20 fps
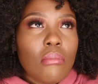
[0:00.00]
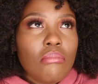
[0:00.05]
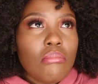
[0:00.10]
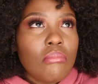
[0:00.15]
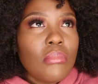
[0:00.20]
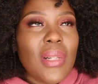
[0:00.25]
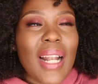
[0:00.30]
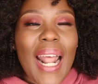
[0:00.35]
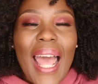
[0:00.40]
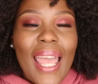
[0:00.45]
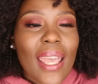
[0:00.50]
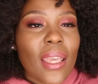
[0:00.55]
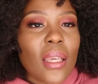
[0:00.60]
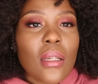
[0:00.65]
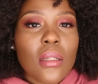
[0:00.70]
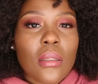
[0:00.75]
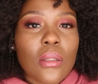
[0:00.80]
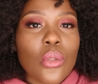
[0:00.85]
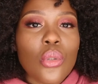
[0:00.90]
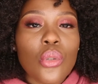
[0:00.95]
like
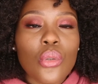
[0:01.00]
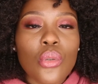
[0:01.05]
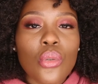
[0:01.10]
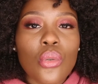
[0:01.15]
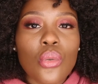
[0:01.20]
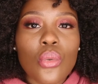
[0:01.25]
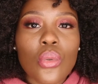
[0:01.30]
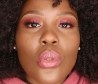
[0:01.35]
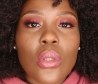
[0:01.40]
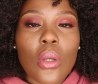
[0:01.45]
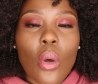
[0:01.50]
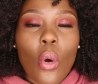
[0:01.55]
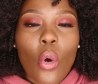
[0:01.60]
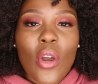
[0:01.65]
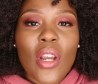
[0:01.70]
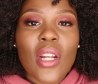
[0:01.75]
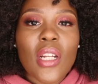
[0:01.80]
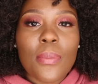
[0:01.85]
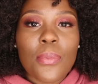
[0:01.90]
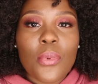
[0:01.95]
to use
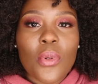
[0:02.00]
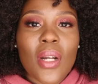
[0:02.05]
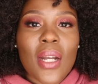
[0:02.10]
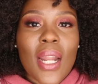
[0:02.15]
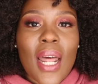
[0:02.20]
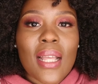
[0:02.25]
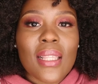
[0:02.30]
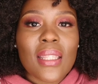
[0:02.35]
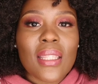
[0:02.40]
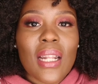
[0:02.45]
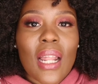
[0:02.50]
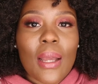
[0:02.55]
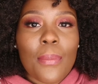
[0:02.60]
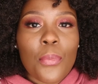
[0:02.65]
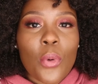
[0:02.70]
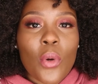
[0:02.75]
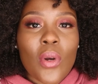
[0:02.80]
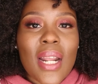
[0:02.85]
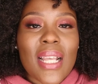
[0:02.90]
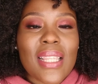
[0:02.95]
oily products, like
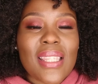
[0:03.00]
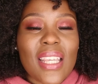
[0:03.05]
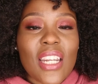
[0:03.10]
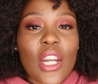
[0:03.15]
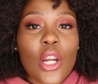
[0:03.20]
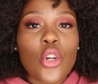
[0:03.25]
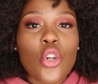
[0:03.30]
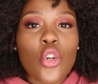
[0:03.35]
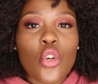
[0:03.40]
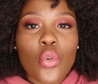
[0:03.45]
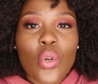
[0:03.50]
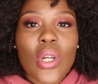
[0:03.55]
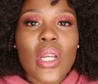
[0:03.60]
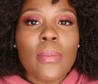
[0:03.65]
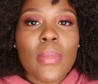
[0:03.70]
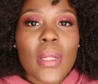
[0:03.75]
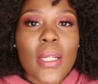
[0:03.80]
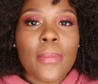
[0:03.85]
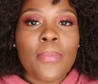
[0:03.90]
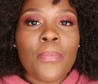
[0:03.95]
products that are
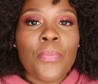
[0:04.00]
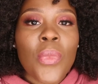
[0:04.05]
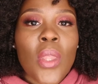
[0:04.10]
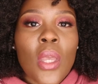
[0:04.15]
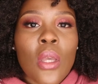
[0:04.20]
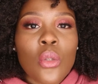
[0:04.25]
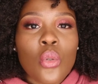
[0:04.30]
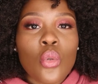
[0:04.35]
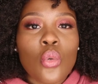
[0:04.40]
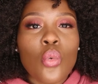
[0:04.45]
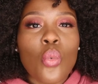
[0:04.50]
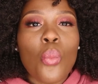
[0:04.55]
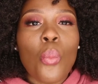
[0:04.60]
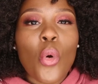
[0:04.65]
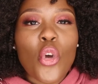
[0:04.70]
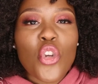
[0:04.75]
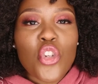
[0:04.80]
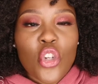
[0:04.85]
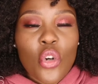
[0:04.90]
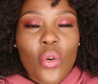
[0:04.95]
creamy to
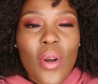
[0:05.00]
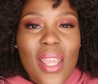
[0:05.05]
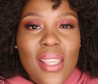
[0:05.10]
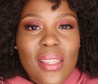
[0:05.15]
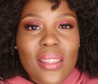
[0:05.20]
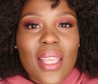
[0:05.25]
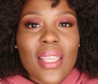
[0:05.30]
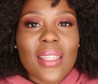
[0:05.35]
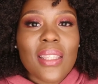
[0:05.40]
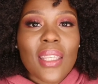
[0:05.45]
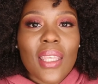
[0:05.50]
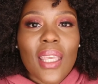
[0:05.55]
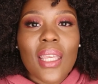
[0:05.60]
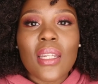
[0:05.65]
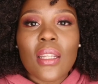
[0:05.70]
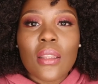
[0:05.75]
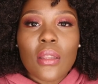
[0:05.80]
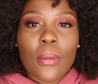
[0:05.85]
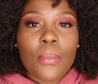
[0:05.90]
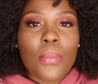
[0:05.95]
moisturize the
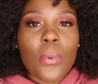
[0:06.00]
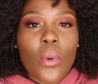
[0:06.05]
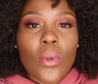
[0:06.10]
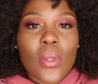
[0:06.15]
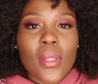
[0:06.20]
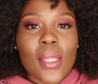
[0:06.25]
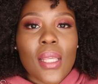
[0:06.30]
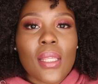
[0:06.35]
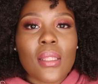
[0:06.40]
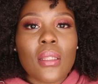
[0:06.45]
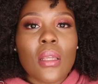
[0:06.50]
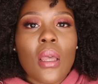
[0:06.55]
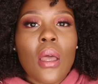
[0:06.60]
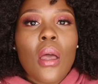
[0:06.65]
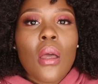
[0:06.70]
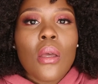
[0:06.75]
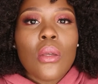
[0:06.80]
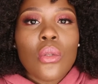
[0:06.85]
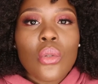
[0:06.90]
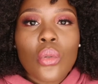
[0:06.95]
skin in the process.
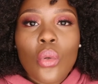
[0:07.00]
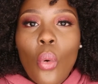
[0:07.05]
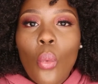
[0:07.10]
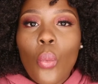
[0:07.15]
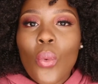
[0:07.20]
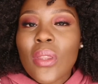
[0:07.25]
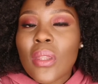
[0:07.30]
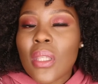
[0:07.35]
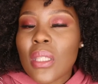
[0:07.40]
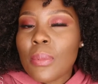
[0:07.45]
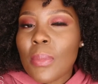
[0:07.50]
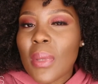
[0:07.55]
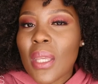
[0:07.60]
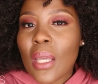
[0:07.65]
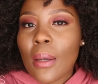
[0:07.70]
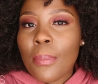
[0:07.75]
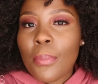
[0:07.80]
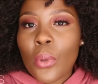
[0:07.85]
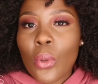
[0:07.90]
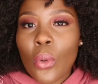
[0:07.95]
So with this
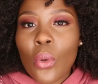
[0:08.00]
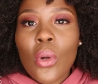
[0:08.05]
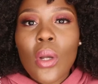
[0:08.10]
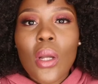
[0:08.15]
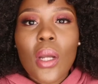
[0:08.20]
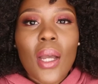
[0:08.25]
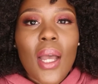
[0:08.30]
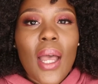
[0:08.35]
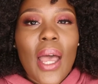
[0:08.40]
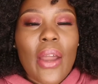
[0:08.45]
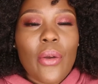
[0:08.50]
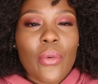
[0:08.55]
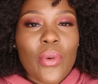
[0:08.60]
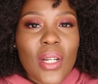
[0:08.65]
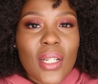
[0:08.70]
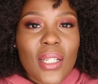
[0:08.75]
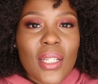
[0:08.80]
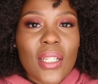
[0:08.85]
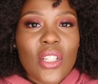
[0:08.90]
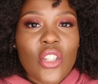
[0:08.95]
makeup look, I
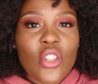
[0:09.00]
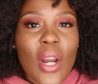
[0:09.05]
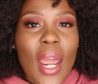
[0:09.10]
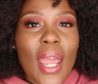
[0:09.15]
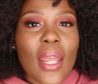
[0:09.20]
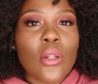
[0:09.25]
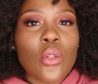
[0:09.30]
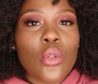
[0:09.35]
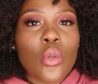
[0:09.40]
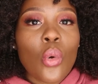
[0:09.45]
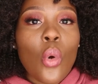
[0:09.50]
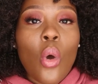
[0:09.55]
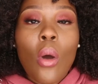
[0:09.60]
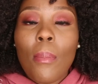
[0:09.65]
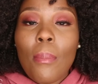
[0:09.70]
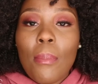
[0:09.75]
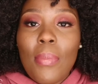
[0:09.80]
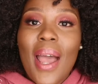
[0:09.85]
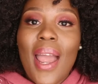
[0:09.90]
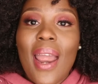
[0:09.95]
really tried to
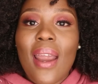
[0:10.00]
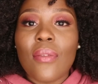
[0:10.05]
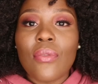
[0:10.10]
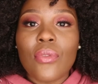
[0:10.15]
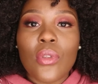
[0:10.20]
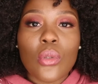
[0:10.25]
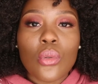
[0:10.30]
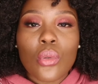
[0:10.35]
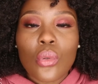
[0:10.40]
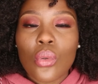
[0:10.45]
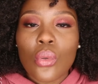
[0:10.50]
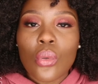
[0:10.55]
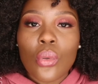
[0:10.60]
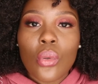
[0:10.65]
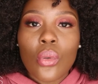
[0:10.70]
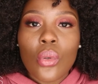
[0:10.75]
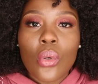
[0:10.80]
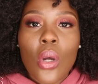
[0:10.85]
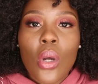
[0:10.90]
combine the two.